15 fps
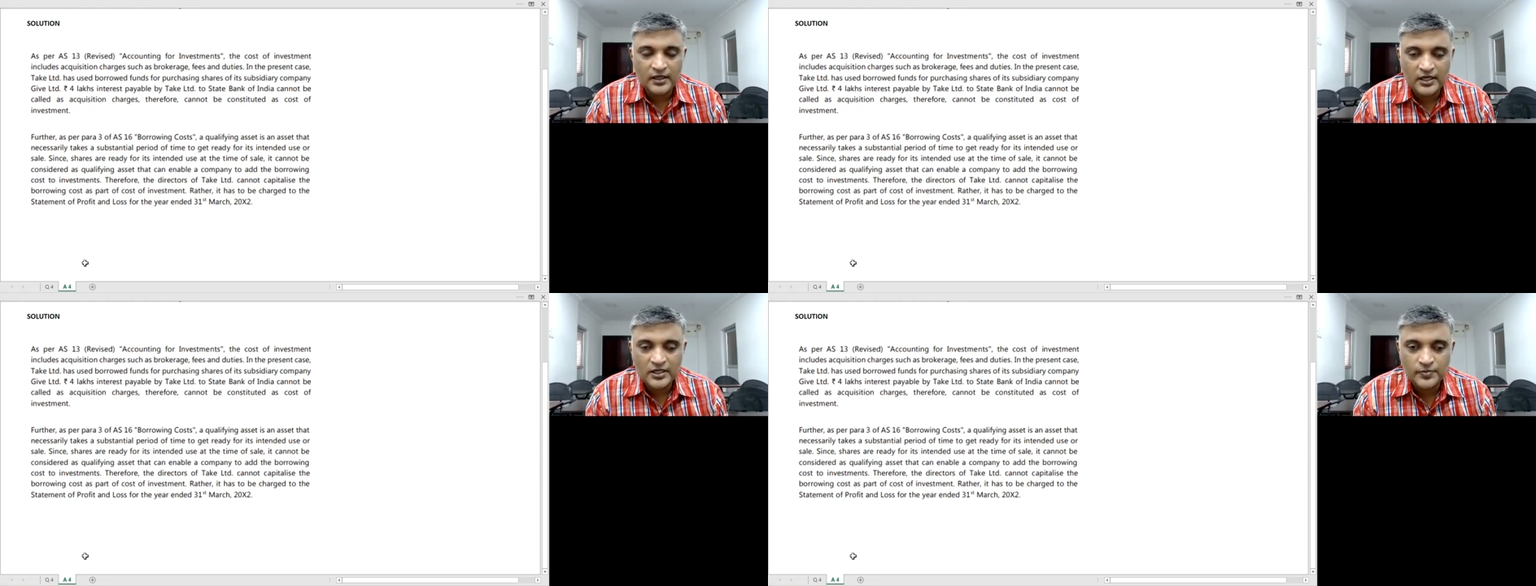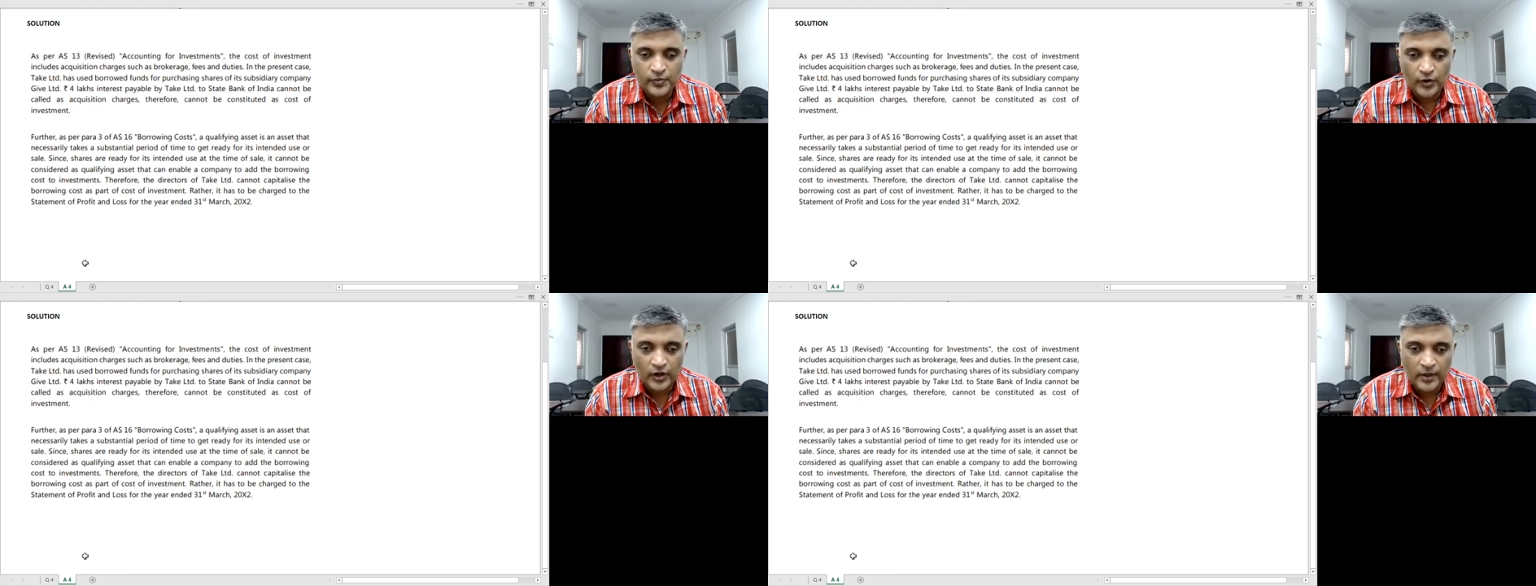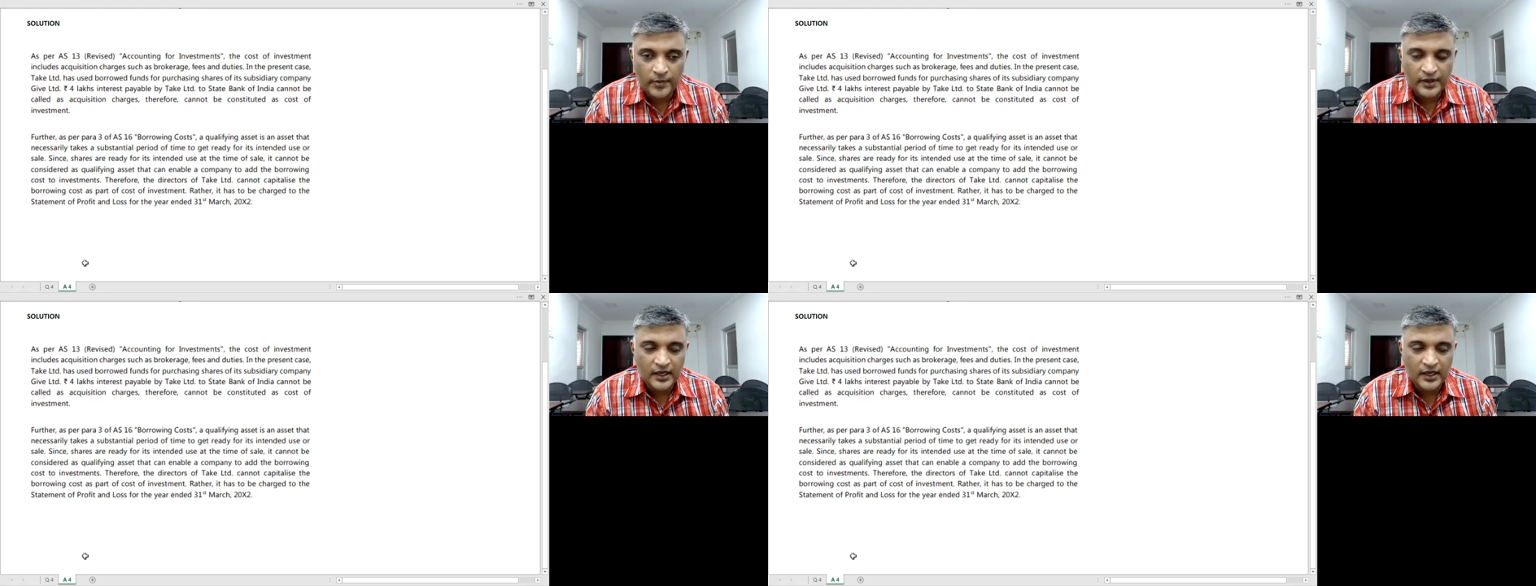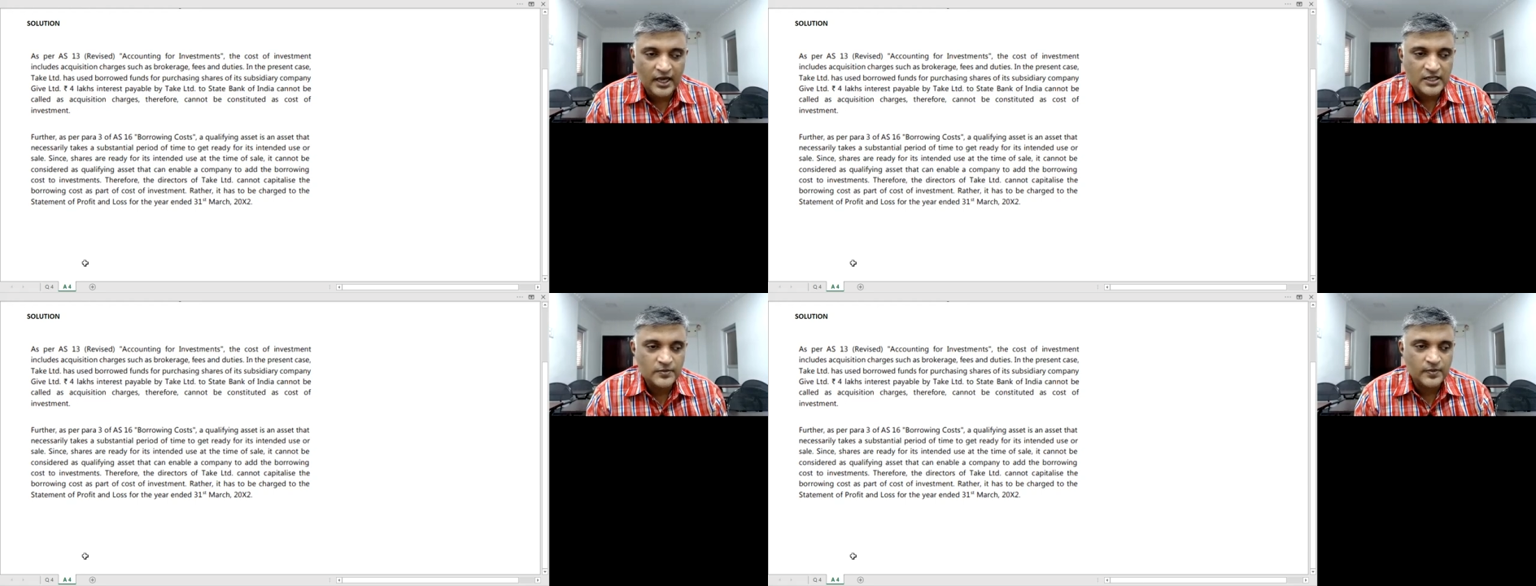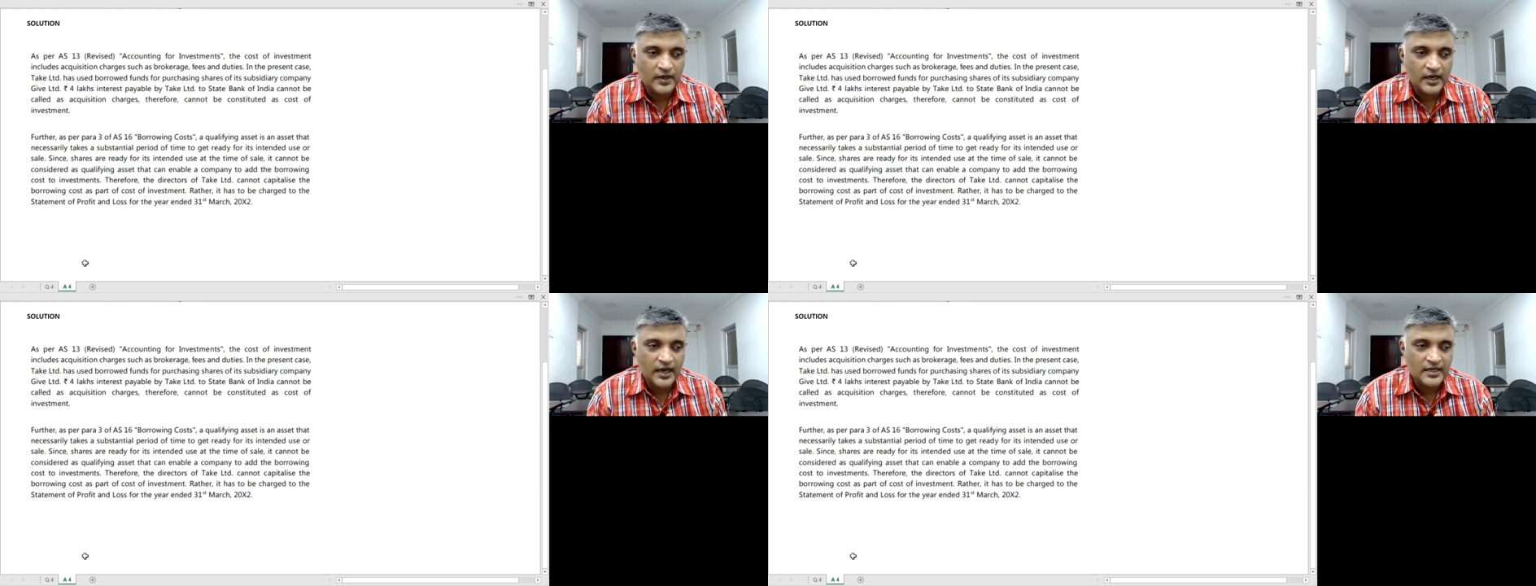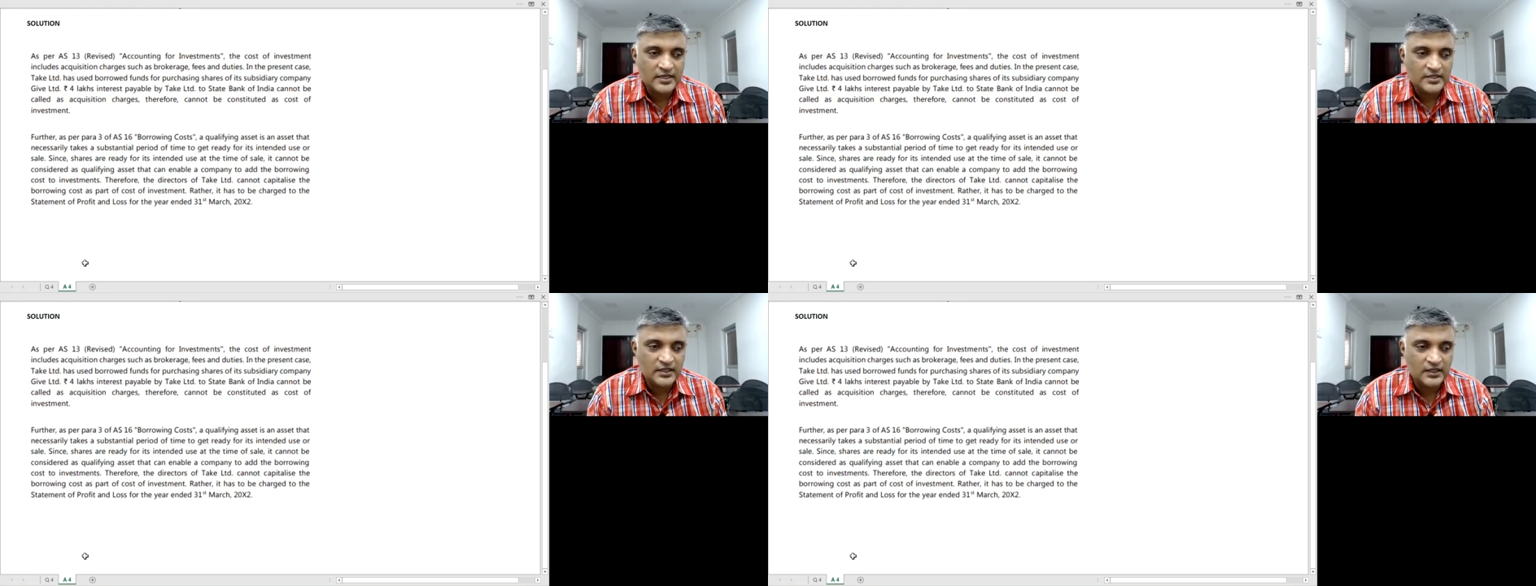is prohibited as per
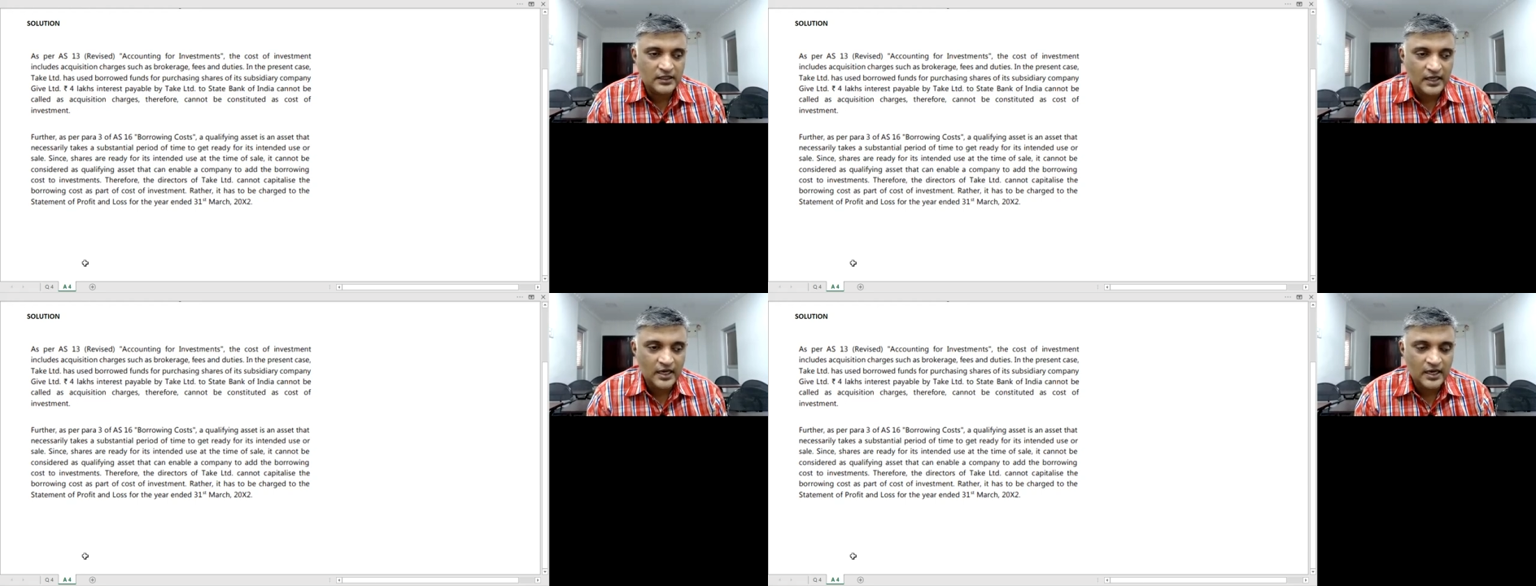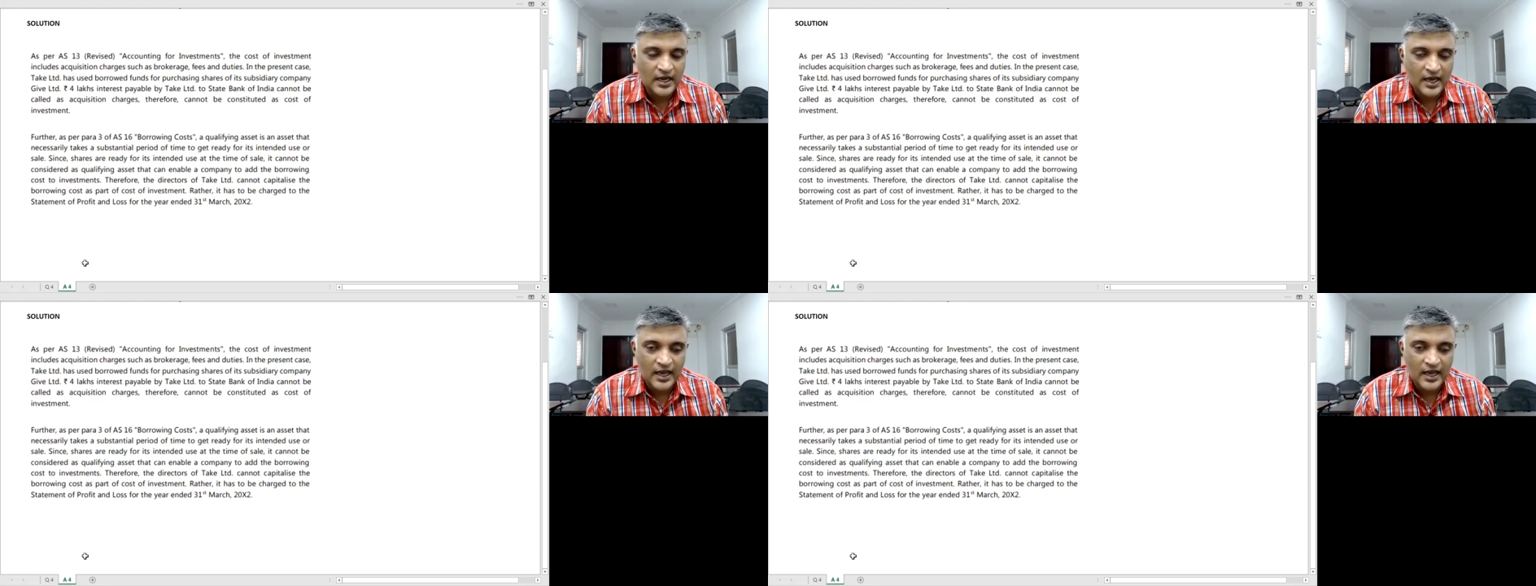AS 13